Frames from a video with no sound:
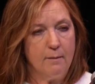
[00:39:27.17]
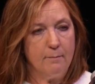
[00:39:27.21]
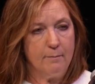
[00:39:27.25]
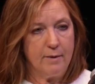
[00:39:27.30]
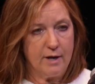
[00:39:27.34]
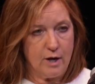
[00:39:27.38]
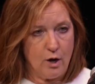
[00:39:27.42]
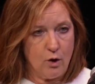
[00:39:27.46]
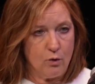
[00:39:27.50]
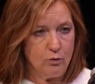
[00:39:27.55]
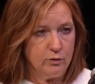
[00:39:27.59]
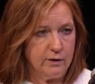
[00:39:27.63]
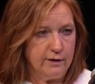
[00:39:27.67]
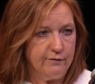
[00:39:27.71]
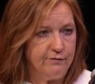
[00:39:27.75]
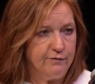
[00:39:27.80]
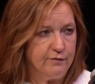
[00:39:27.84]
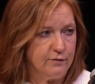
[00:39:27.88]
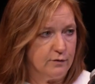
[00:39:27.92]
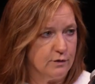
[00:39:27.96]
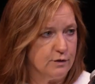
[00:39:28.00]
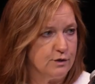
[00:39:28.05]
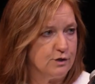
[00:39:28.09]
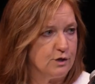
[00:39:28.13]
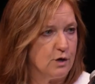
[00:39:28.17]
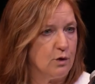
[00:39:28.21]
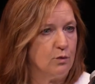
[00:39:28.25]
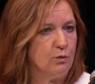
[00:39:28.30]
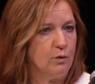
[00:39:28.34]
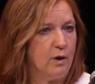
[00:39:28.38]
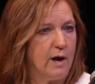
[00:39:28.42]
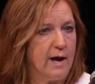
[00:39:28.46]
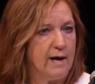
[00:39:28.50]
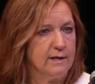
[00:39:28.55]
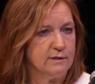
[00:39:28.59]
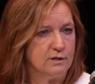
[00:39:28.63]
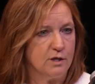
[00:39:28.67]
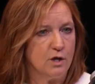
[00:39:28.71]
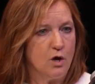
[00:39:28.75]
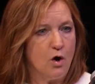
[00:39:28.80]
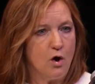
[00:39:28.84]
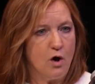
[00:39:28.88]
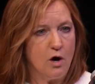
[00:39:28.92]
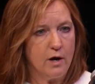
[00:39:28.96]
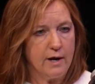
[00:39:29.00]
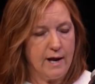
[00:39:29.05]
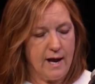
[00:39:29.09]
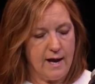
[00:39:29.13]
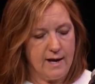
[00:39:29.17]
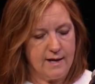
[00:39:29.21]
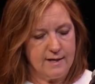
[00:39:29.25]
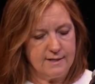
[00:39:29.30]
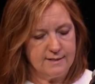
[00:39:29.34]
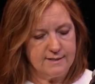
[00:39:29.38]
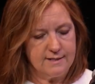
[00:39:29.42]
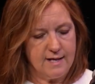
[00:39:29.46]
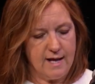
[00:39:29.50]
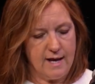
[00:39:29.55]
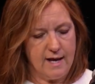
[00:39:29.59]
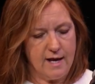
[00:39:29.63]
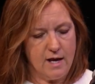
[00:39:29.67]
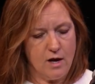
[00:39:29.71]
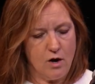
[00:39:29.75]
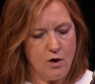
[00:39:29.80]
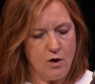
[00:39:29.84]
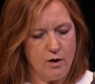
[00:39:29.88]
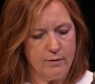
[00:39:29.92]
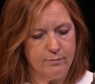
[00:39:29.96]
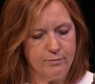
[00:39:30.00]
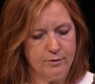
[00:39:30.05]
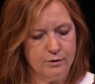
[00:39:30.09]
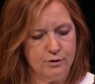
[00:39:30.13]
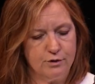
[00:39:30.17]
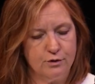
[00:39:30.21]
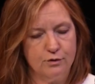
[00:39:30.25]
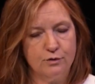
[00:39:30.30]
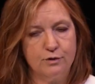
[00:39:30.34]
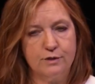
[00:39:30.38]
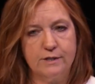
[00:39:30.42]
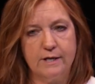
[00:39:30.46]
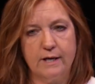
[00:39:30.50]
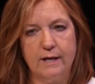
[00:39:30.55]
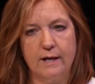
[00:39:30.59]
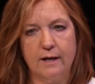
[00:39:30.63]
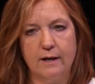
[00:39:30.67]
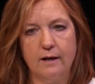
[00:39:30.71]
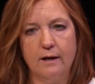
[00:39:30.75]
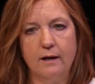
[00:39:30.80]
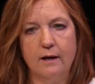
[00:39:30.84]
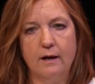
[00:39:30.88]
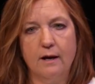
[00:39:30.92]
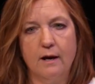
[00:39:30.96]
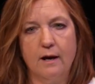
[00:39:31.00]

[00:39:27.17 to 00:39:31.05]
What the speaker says: but only for as long as they are producing